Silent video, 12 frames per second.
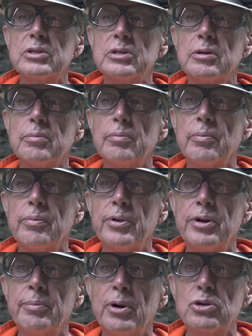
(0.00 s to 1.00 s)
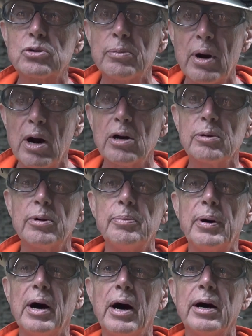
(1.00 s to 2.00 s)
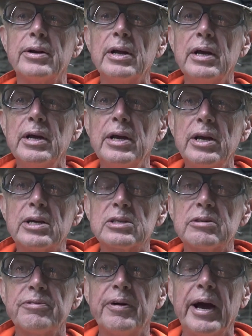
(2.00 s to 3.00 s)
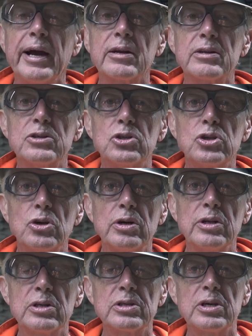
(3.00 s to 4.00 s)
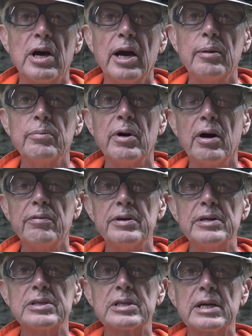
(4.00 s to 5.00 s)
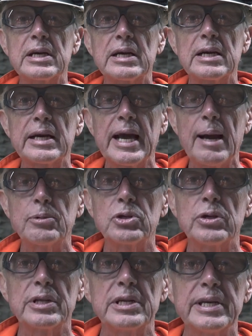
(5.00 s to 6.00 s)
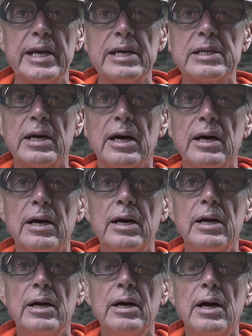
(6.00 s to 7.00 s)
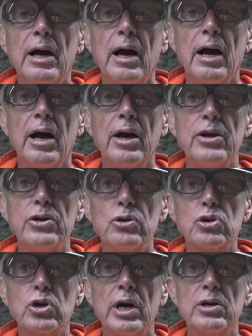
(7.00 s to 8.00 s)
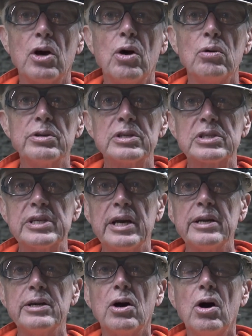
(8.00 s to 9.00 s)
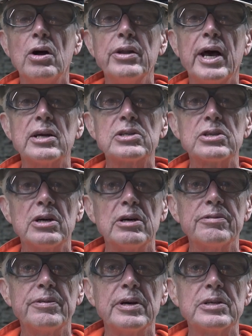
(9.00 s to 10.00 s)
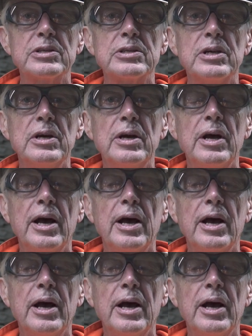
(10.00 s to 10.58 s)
was the most remarkable part is the fact that during the time of its capturing the data, you're trying to hold it steady on that surface.